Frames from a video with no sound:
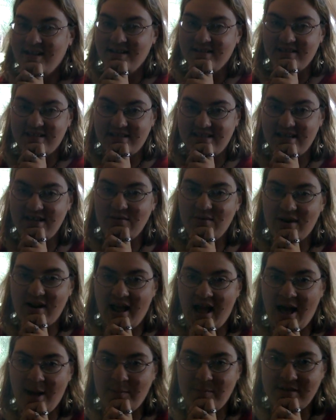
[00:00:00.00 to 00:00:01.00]
to see what
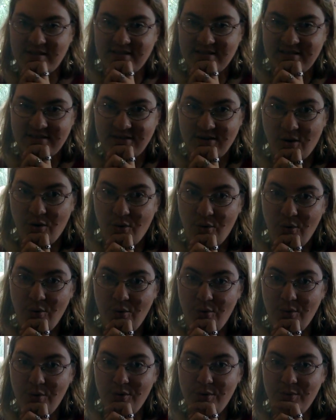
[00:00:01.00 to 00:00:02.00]
happens.
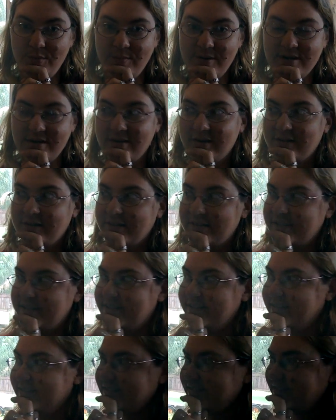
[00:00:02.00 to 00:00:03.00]
Oh my
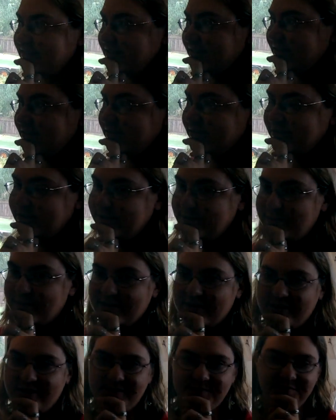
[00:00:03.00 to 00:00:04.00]
god. Oh my
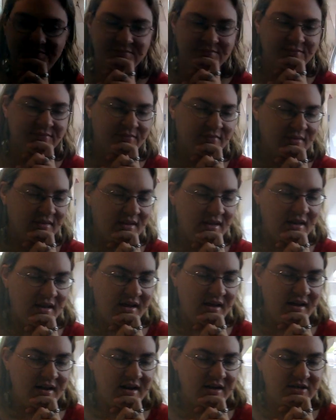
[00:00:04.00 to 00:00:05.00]
god.
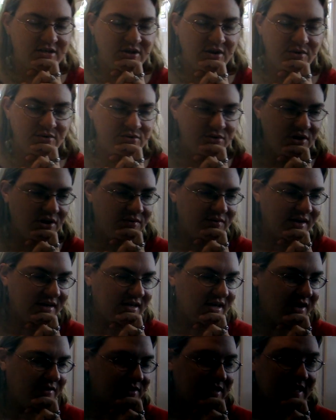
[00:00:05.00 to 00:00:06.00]
And I don't know right
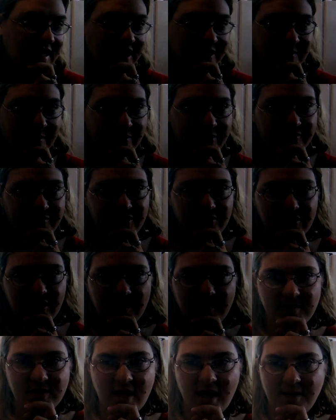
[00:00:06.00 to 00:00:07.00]
now when the next pay-per-view
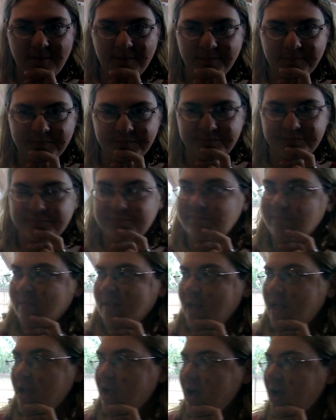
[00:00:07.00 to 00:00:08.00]
comes out.
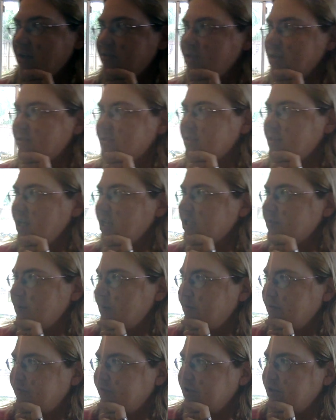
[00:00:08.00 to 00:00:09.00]
I think the next
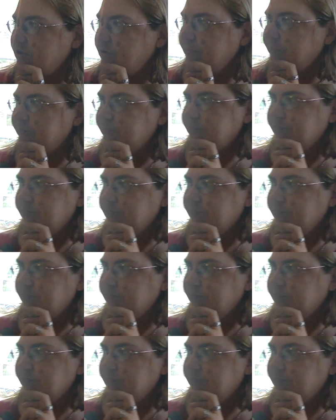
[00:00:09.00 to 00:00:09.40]
pay-per-view,